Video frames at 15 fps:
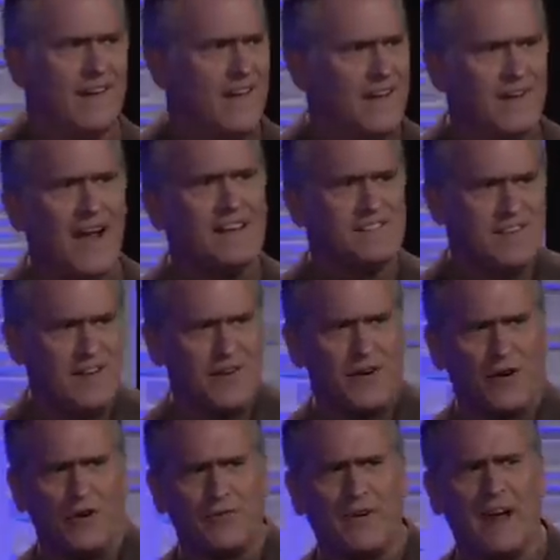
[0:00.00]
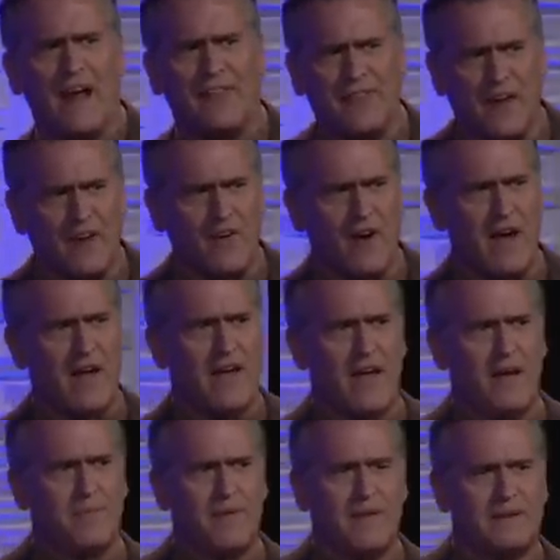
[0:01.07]
And I see your girlfriend out there crying.
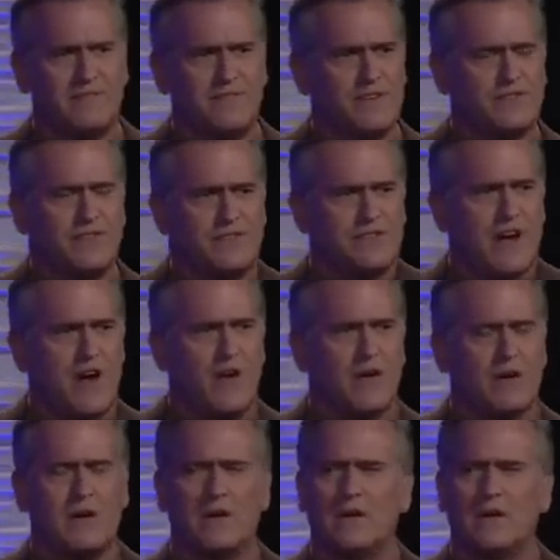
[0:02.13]
I'm, it's just a joke.